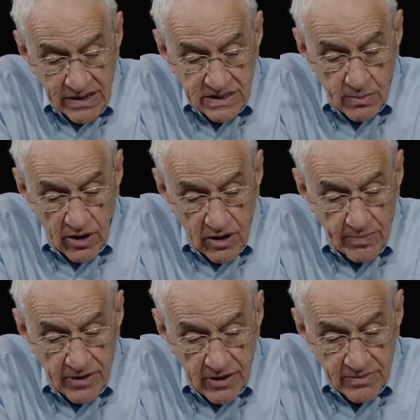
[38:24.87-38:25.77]
small
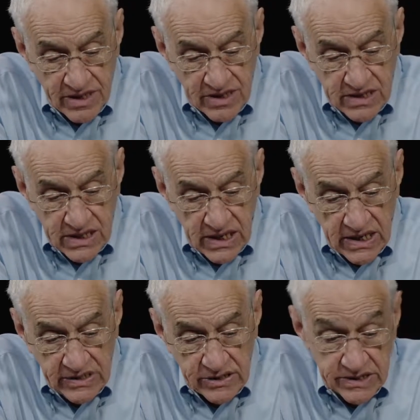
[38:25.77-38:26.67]
apartment
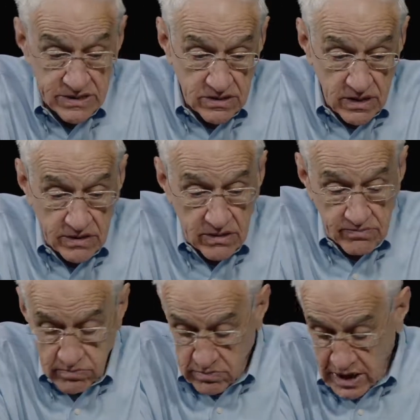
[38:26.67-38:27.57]
just on the
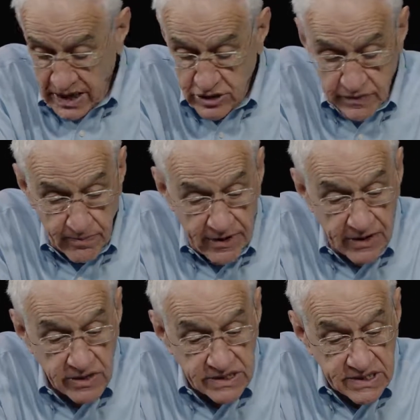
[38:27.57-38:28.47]
edge of
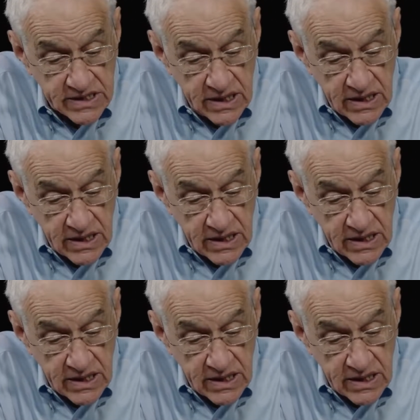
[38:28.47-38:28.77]
Paris.